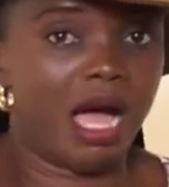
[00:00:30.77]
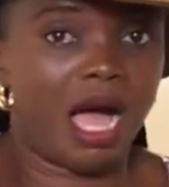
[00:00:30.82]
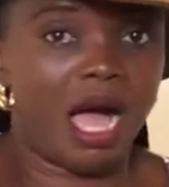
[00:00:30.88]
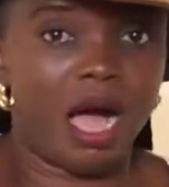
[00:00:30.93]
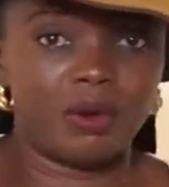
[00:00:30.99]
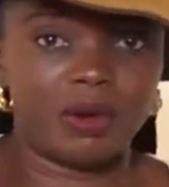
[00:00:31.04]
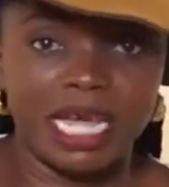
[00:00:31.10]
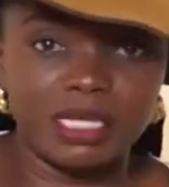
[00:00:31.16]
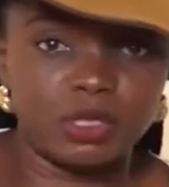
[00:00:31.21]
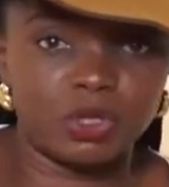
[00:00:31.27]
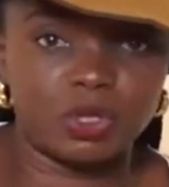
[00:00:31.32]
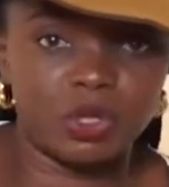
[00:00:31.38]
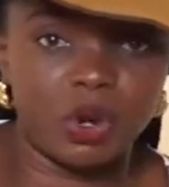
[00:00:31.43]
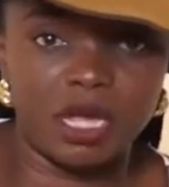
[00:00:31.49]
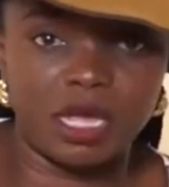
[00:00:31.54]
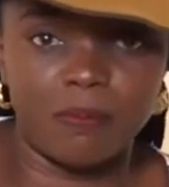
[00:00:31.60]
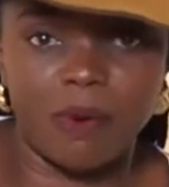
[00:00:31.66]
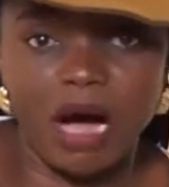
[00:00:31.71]
I would like to
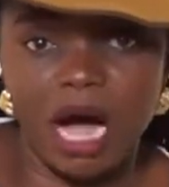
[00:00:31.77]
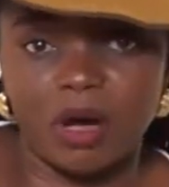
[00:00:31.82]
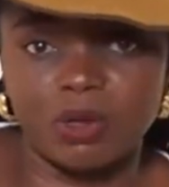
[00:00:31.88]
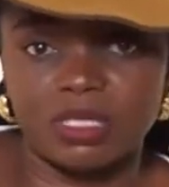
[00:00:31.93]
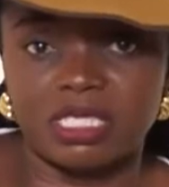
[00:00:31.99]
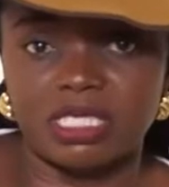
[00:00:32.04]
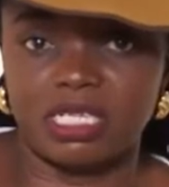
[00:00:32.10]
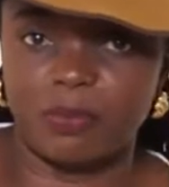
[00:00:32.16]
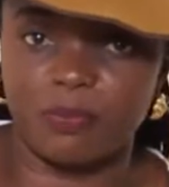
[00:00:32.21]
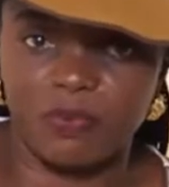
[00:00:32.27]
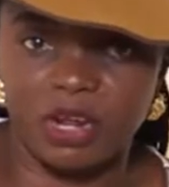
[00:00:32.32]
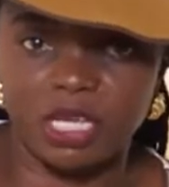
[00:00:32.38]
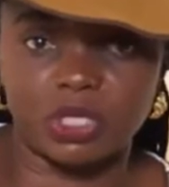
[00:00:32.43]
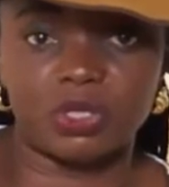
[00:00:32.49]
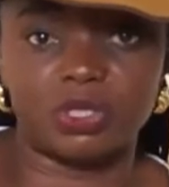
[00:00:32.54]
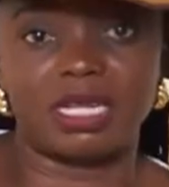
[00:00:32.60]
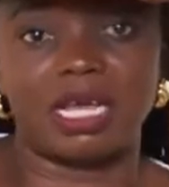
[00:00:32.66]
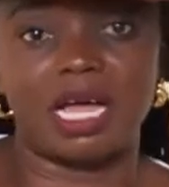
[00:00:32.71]
talk about
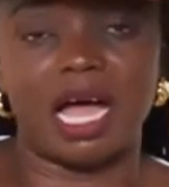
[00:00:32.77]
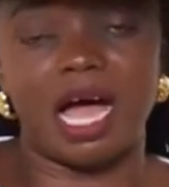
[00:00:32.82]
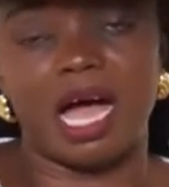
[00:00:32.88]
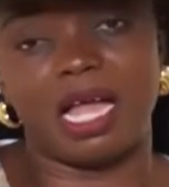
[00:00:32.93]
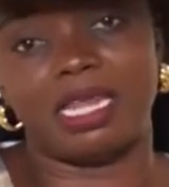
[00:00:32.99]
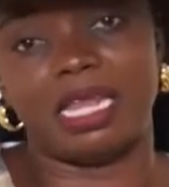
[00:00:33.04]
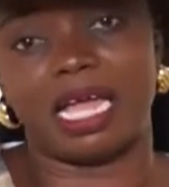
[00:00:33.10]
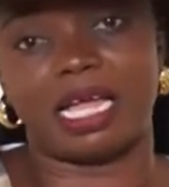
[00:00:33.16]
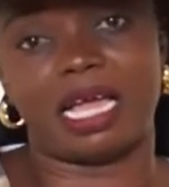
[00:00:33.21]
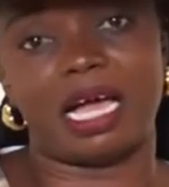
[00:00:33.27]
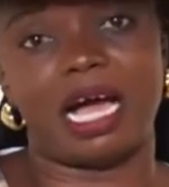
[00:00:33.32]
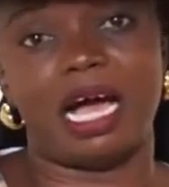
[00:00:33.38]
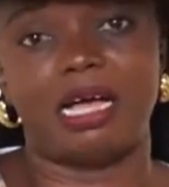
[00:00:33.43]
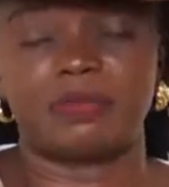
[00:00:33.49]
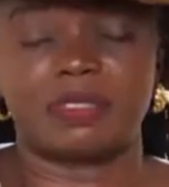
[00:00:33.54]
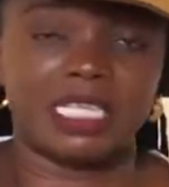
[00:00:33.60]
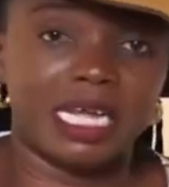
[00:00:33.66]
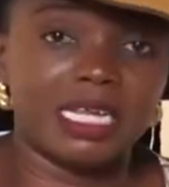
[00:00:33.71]
depression, like
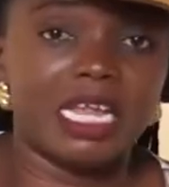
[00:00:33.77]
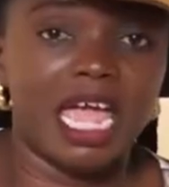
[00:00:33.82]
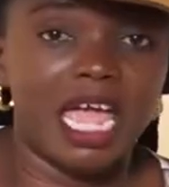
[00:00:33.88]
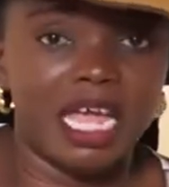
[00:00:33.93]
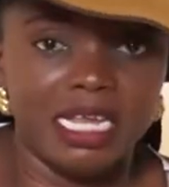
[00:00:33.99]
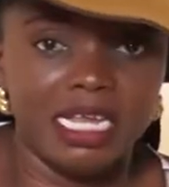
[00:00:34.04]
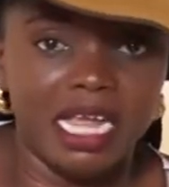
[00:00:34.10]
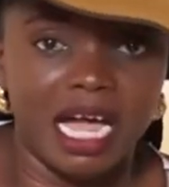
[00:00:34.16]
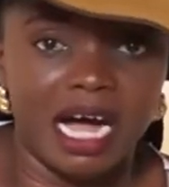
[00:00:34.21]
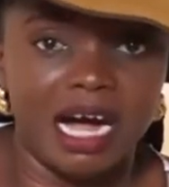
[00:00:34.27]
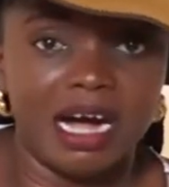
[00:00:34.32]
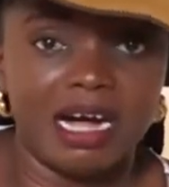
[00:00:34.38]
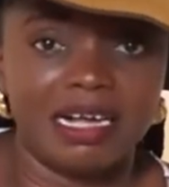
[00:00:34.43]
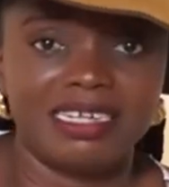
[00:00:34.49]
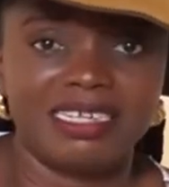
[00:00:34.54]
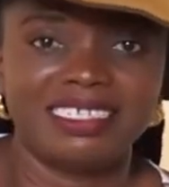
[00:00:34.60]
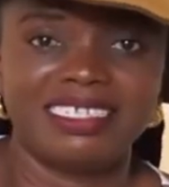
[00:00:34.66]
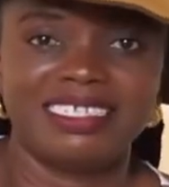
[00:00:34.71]
I've said earlier.
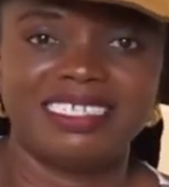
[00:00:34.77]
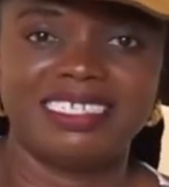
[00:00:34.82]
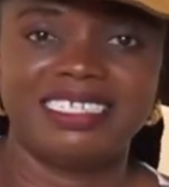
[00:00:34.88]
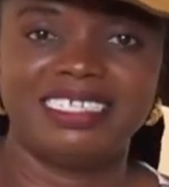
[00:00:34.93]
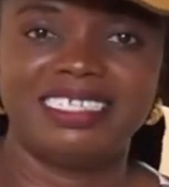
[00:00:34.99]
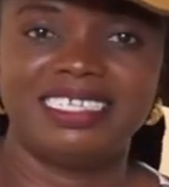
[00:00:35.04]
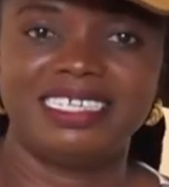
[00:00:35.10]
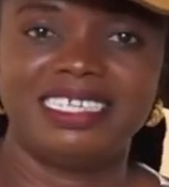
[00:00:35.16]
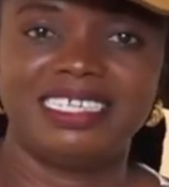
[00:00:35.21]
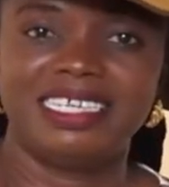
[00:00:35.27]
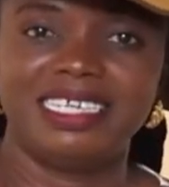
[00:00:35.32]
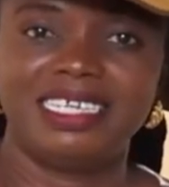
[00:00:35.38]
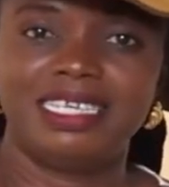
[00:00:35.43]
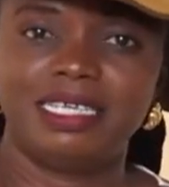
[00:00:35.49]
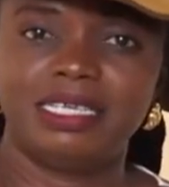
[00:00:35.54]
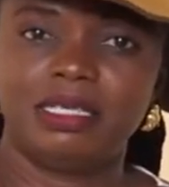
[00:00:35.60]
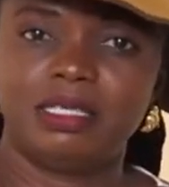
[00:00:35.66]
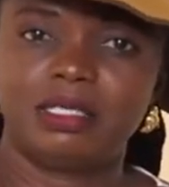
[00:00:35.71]

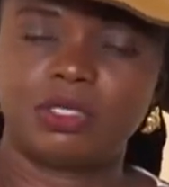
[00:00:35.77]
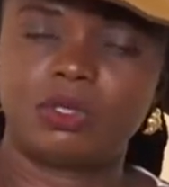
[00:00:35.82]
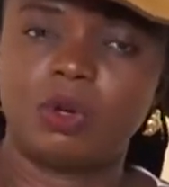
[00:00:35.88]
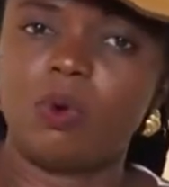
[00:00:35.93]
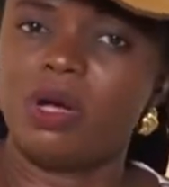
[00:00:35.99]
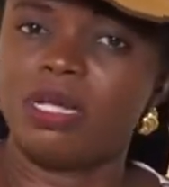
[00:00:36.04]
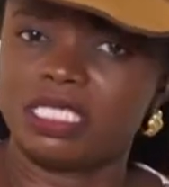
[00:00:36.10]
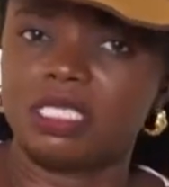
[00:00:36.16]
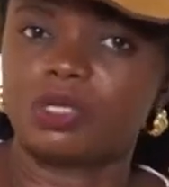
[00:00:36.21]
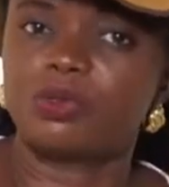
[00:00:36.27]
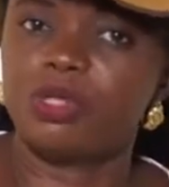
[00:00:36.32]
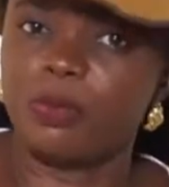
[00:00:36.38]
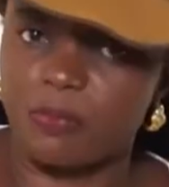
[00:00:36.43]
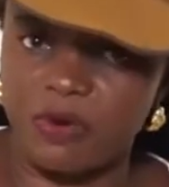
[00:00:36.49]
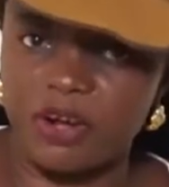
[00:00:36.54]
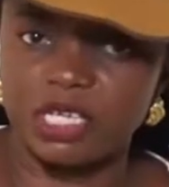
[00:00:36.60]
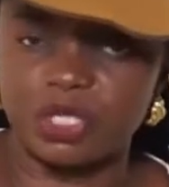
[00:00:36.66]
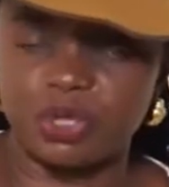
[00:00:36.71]
So what is
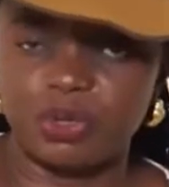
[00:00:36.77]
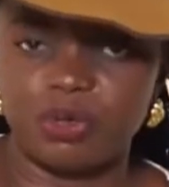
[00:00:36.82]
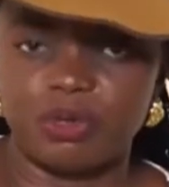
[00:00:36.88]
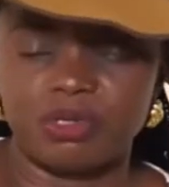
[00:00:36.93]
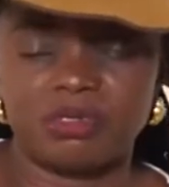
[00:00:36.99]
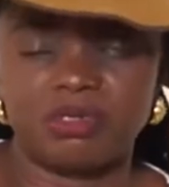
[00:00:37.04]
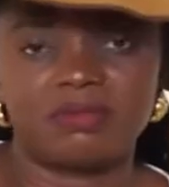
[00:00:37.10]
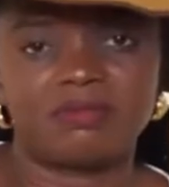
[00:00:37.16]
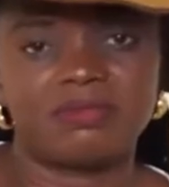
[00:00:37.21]
depression?